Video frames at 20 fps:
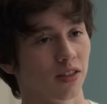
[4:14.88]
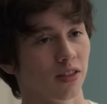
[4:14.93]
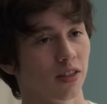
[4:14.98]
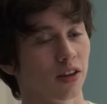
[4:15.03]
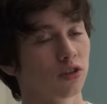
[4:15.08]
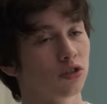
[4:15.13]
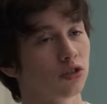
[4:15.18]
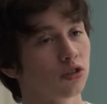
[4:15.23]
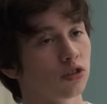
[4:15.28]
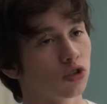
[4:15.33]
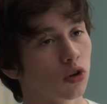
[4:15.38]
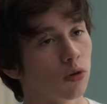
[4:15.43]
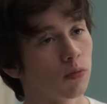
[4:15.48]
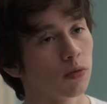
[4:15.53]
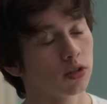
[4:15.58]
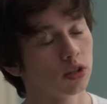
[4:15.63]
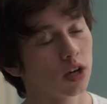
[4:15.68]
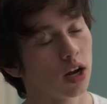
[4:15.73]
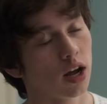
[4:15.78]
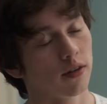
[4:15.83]
There's just so
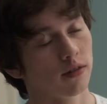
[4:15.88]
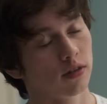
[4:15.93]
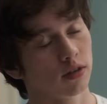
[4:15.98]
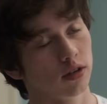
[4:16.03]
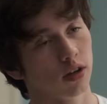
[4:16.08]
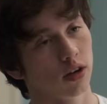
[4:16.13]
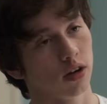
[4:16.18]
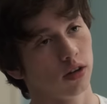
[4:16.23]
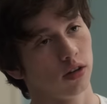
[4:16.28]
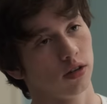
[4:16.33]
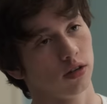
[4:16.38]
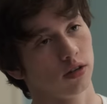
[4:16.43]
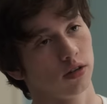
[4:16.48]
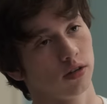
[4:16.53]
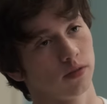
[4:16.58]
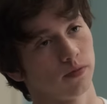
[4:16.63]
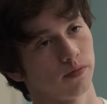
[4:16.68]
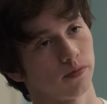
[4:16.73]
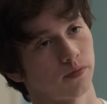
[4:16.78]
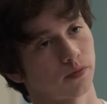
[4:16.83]
much I haven't done.
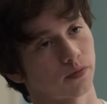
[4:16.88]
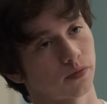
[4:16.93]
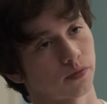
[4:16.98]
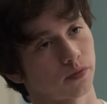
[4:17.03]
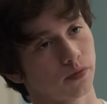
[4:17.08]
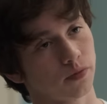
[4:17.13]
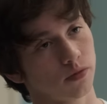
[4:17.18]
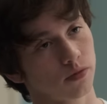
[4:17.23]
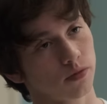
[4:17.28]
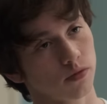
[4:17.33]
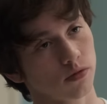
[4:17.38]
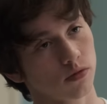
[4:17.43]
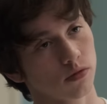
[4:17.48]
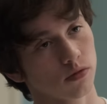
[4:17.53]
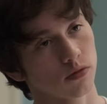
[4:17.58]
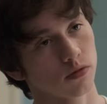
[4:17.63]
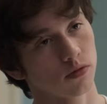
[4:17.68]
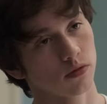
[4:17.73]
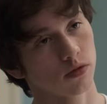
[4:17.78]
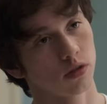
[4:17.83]

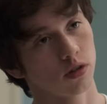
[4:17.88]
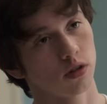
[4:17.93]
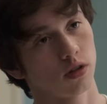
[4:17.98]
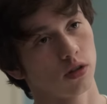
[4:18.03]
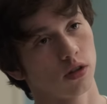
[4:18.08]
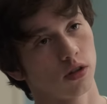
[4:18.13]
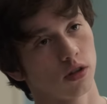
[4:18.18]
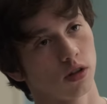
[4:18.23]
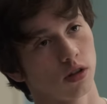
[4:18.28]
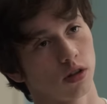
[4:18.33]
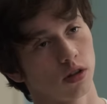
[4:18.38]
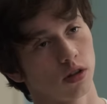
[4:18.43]
So,